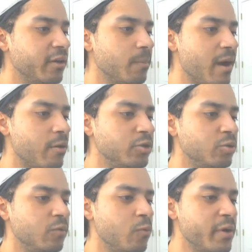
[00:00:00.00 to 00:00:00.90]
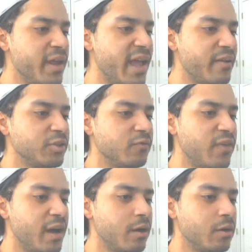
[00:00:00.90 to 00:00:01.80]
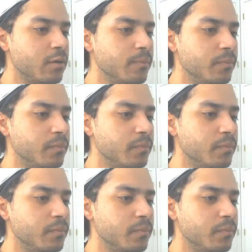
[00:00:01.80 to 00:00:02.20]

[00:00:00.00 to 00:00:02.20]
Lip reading: in our power to avoid having to fire her.